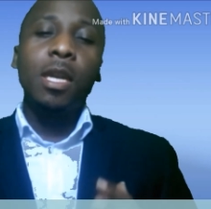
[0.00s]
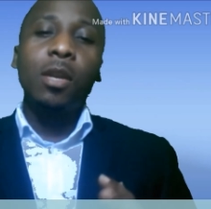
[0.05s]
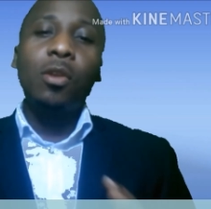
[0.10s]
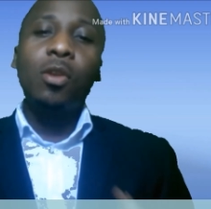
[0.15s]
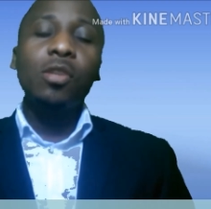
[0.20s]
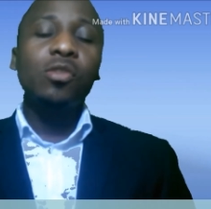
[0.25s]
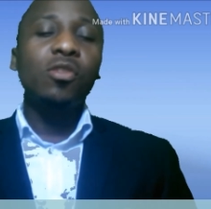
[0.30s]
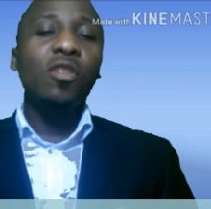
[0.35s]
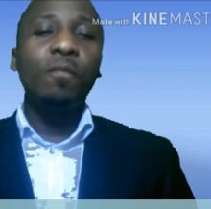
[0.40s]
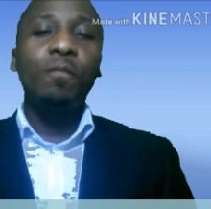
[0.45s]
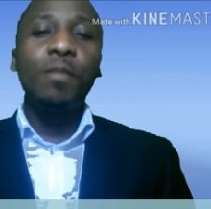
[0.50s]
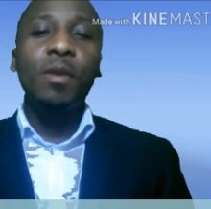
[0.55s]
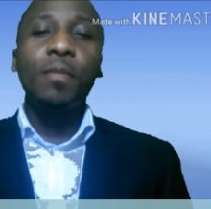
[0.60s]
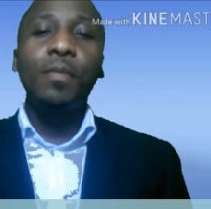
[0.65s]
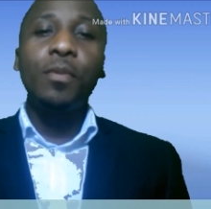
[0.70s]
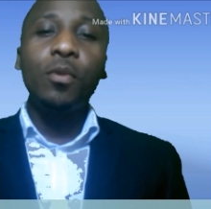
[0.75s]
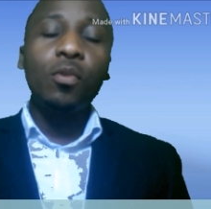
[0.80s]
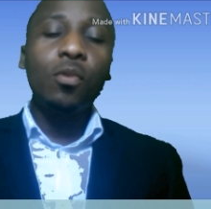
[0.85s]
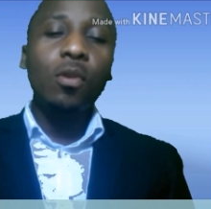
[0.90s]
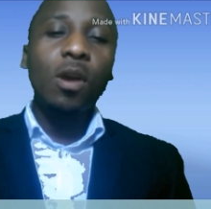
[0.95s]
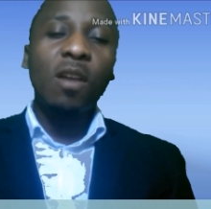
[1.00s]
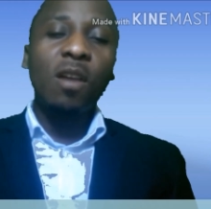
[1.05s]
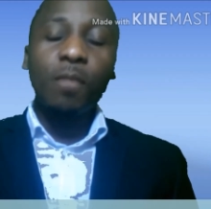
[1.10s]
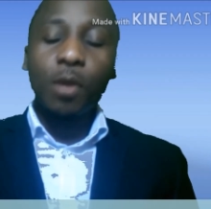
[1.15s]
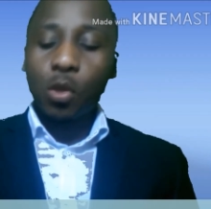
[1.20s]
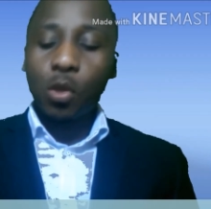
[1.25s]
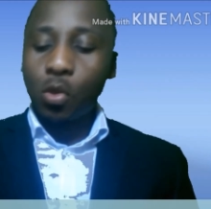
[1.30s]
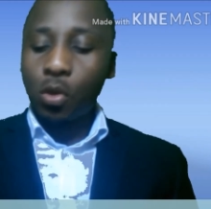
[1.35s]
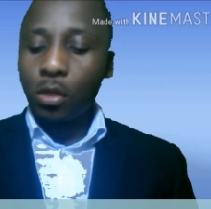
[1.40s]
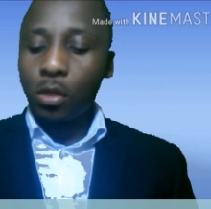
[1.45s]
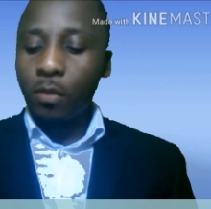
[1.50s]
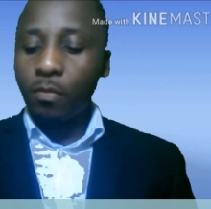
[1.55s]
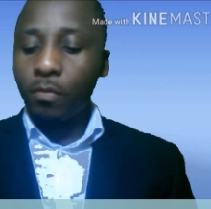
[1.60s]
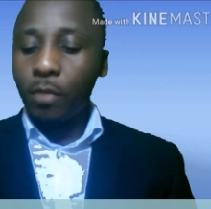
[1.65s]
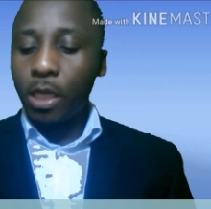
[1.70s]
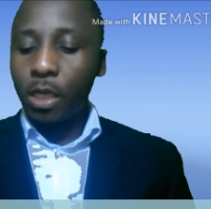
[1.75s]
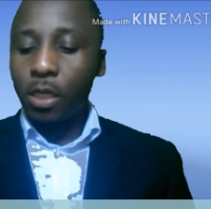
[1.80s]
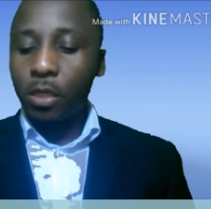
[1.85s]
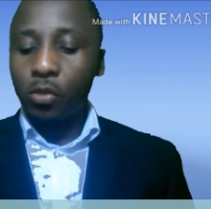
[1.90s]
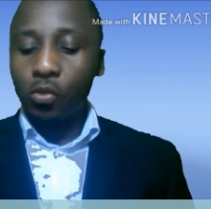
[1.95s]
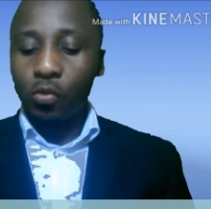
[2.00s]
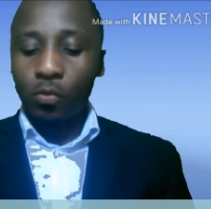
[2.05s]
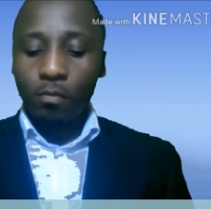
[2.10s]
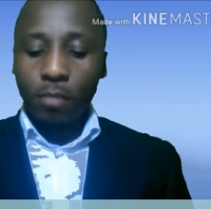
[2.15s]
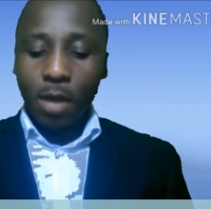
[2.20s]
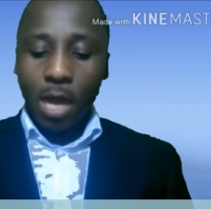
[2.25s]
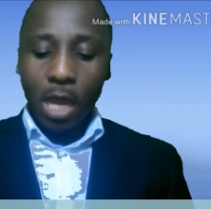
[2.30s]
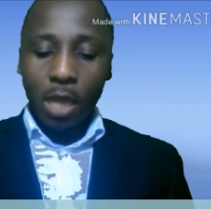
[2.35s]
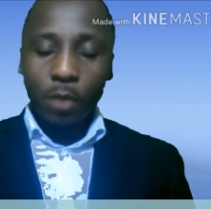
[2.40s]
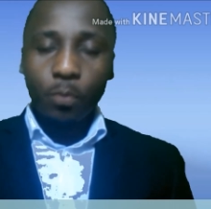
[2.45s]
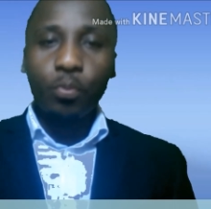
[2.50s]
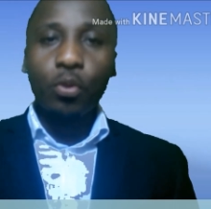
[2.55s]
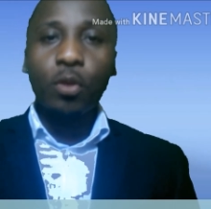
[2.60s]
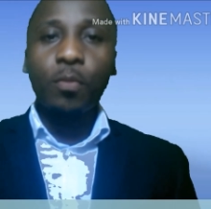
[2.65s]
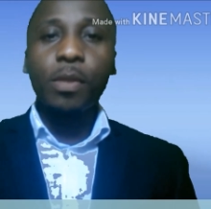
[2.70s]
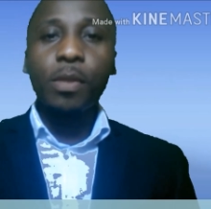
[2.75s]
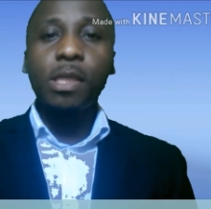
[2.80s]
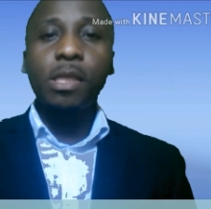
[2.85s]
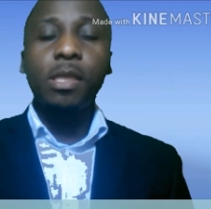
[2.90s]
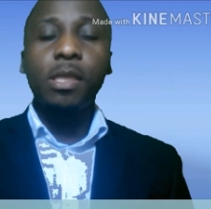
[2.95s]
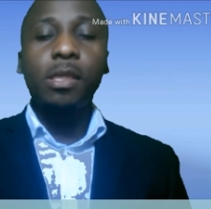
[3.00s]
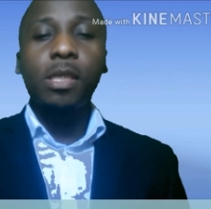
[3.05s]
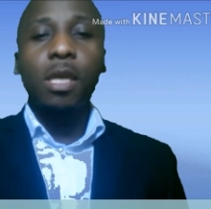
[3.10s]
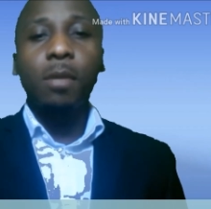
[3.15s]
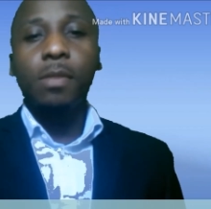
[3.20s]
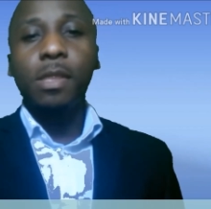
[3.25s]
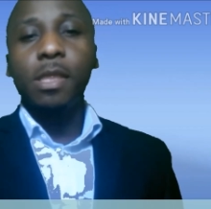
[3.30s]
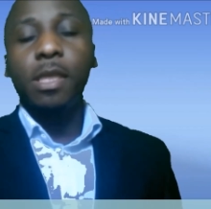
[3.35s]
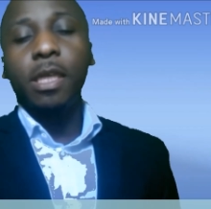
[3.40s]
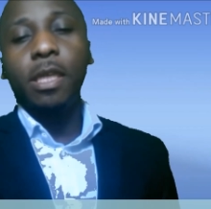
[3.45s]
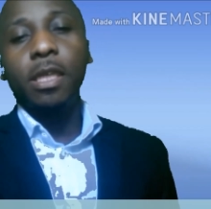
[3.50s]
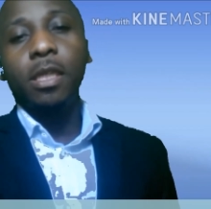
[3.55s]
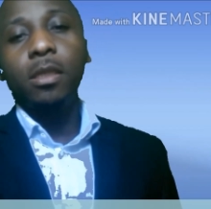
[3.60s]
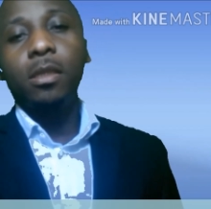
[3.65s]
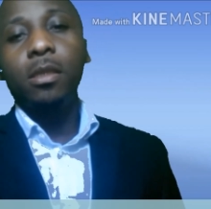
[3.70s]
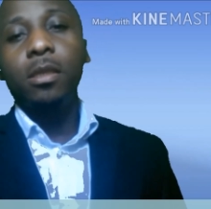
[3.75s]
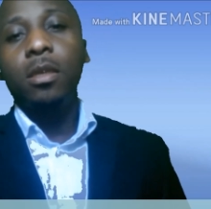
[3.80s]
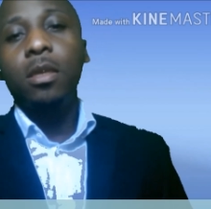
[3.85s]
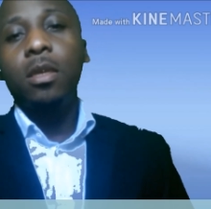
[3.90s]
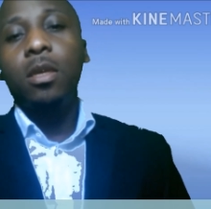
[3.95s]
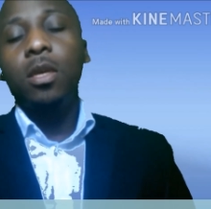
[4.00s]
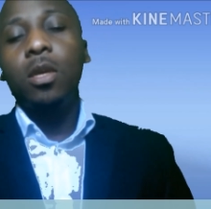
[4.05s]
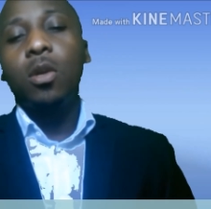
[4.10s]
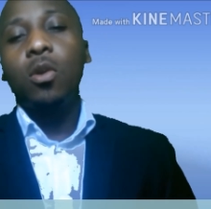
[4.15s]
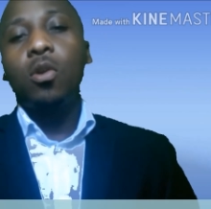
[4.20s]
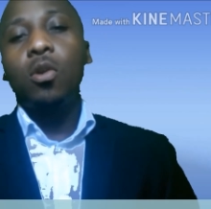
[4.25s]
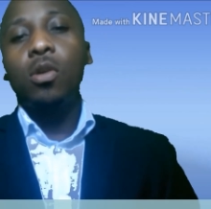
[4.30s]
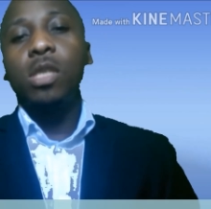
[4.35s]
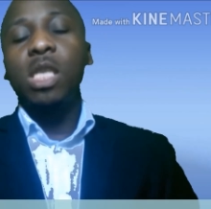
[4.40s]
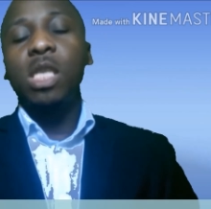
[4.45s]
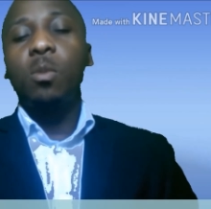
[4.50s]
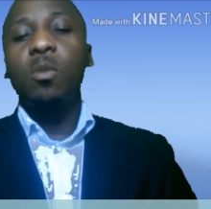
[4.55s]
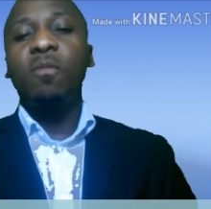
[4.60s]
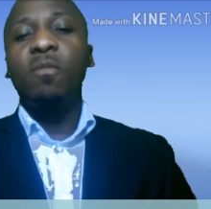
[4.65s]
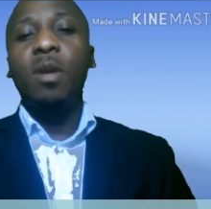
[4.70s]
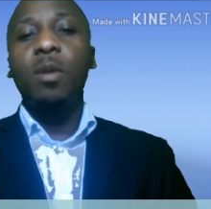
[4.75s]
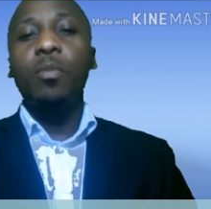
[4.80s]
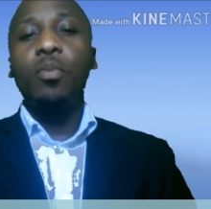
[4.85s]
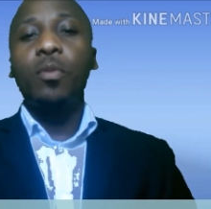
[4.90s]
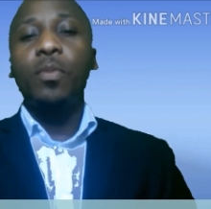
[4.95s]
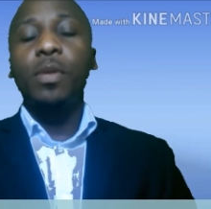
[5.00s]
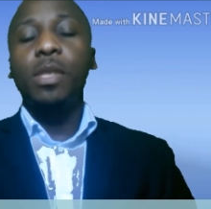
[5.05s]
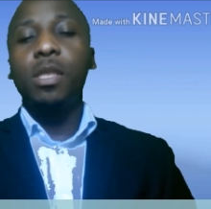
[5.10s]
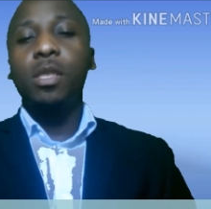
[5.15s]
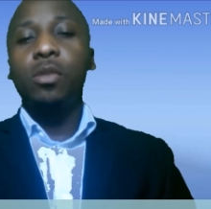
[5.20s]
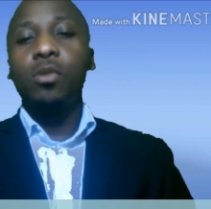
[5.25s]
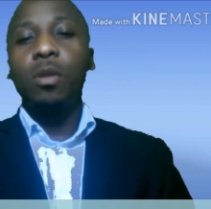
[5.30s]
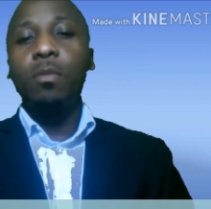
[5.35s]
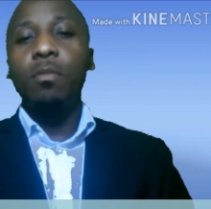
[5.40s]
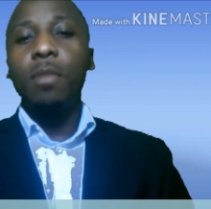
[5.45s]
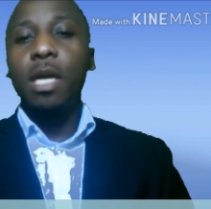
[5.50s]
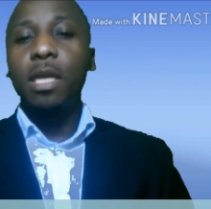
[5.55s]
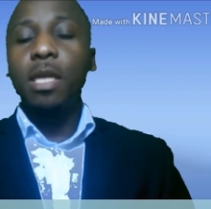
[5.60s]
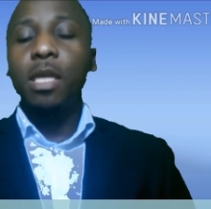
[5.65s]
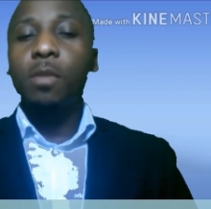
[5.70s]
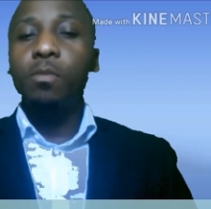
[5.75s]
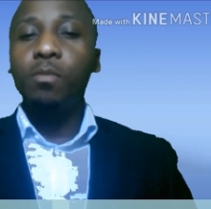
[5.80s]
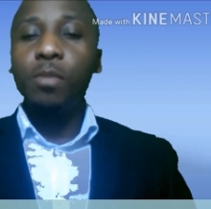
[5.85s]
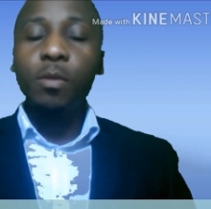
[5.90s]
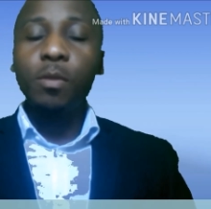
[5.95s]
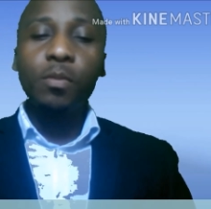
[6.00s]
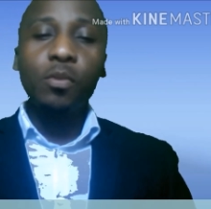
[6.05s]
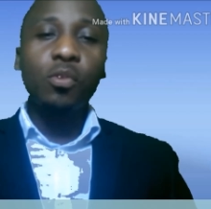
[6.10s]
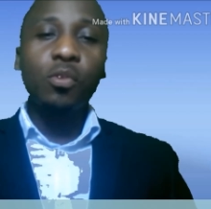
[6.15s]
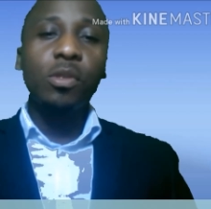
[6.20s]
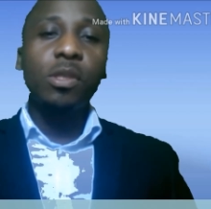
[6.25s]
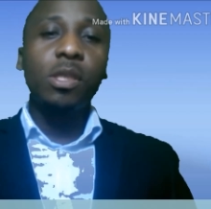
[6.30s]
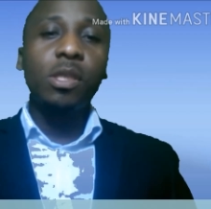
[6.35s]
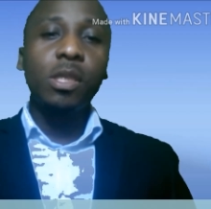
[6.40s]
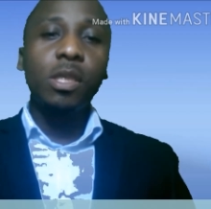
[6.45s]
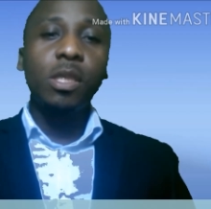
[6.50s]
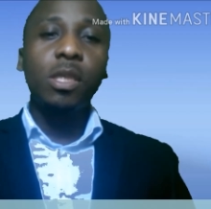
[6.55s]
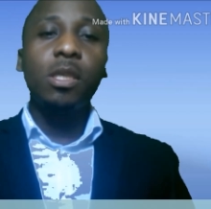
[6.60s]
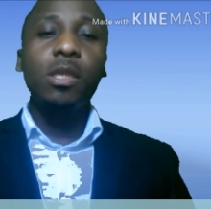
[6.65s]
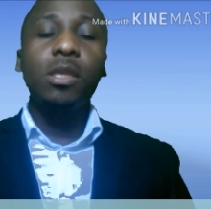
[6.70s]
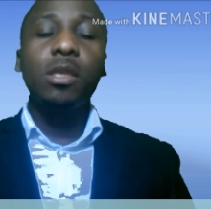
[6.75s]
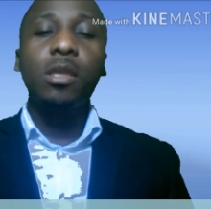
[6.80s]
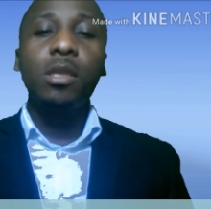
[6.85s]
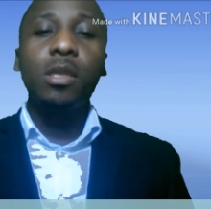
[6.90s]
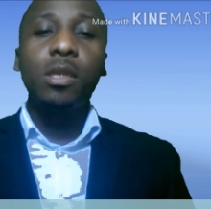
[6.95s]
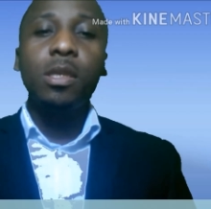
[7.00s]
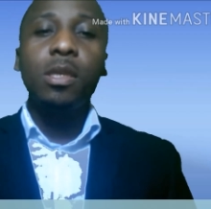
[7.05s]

A lot of people have been calling me to buy properties I'm selling or some of my properties on the market. People see